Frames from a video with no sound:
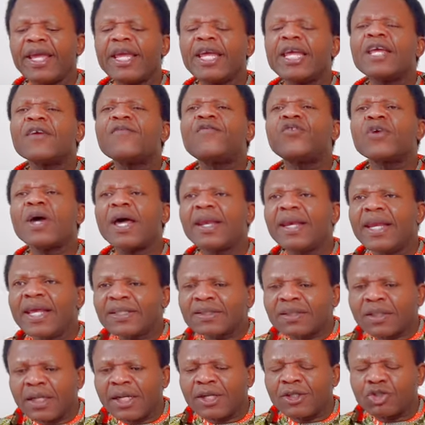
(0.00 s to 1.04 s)
If you are
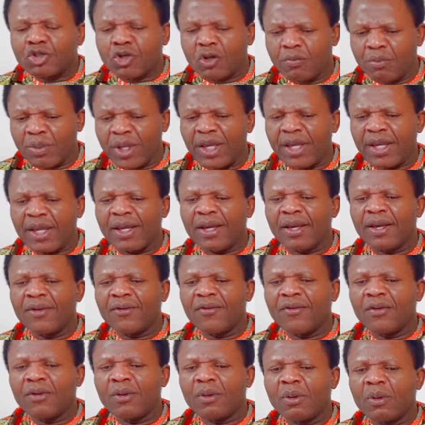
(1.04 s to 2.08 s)
listening to
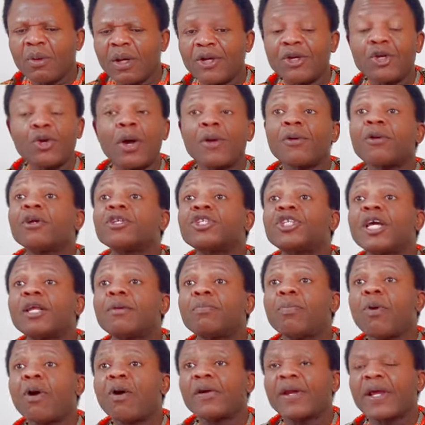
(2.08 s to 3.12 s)
me and you are not
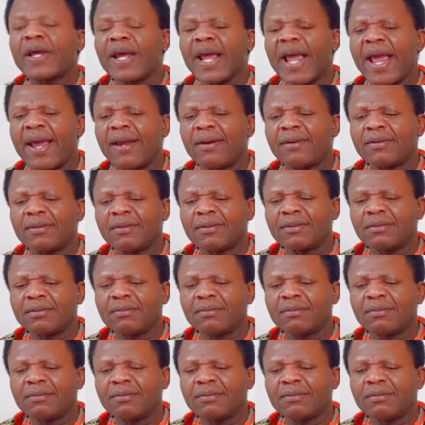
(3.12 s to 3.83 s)
yet born again,